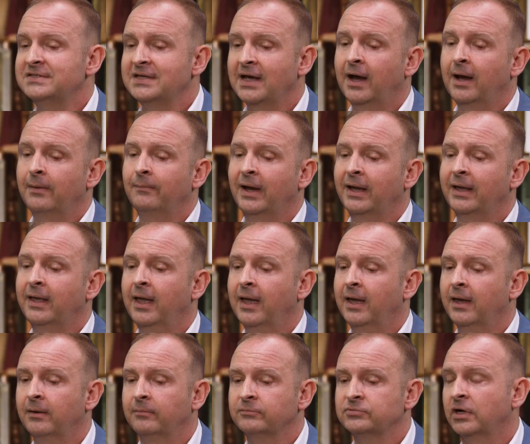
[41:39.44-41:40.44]
time I
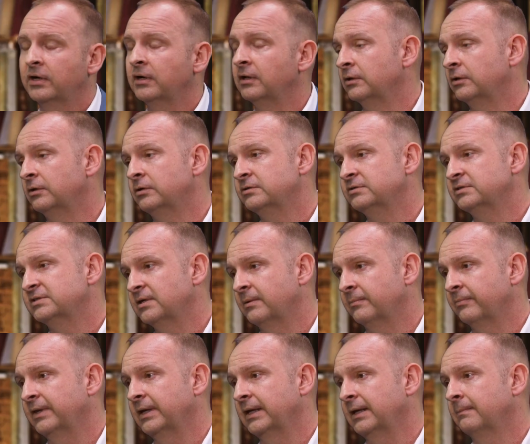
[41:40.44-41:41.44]
can, I'm trying to learn
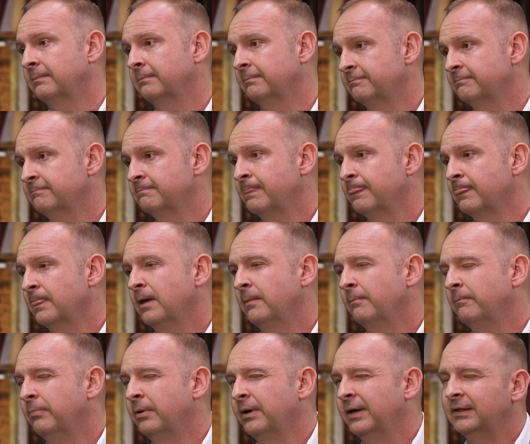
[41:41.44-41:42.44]
something.
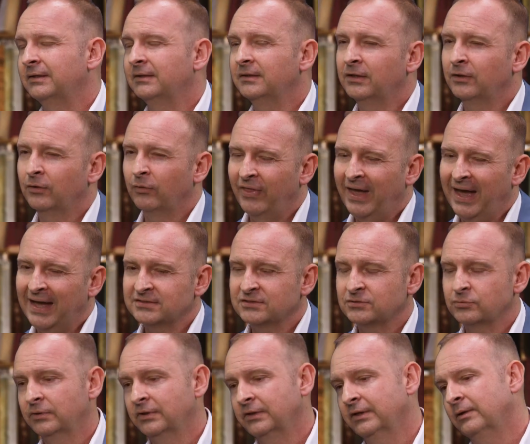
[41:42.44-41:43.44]
But,
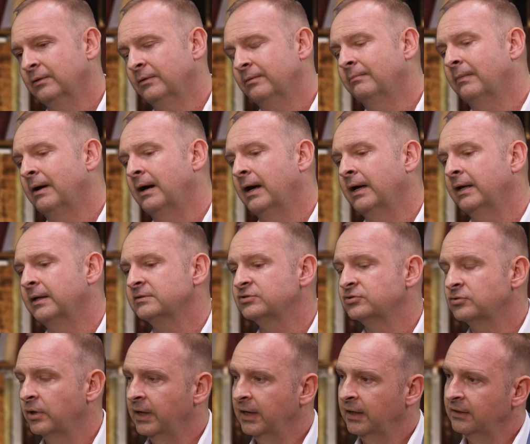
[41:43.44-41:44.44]
that's really in my
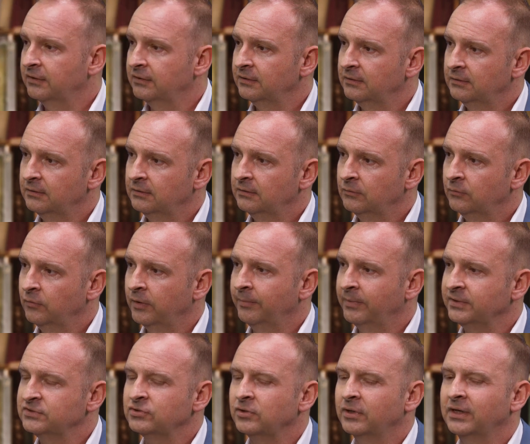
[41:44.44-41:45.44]
strength. One of
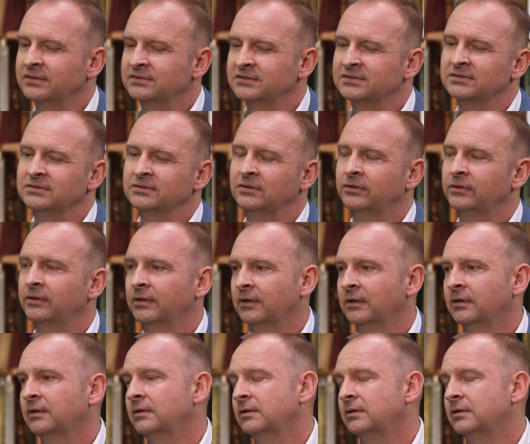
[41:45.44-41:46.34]
my strengths is learning.